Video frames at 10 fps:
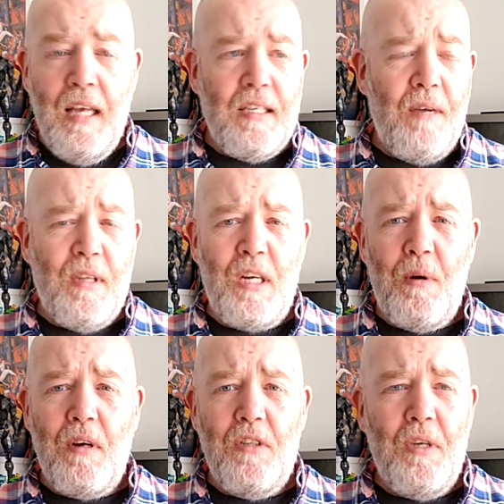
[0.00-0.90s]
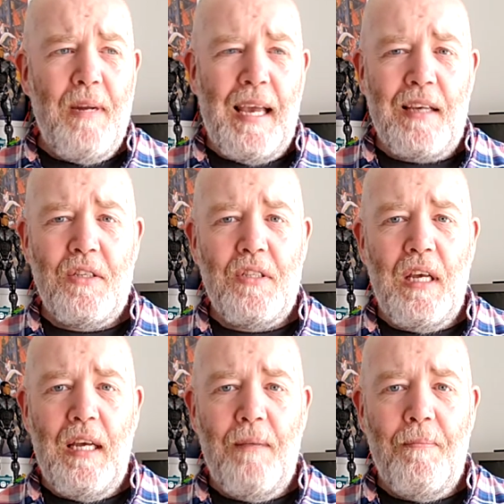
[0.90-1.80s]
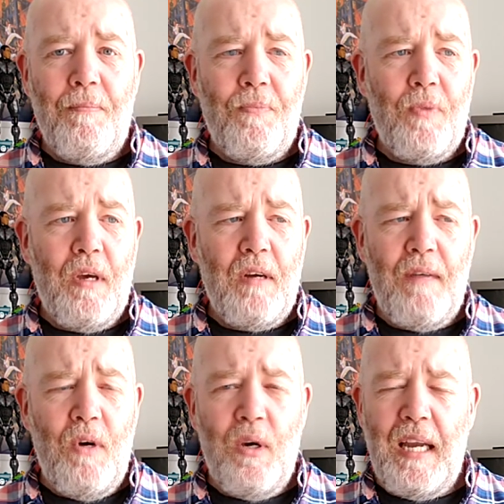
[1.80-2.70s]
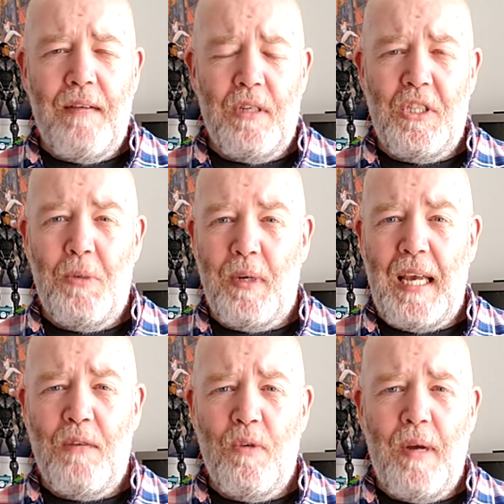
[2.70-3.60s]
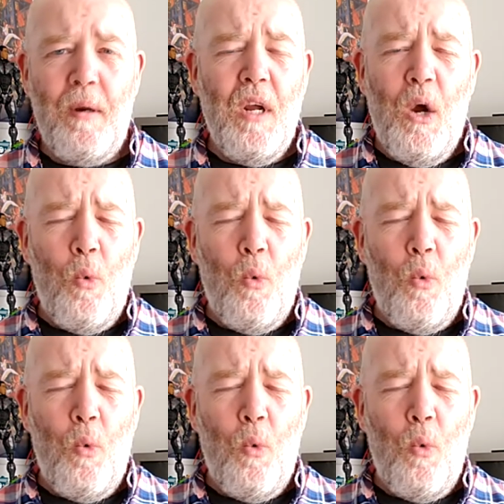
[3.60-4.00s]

So I don't know what I'm going to do next. I'm going to have a look later on and see what games we have.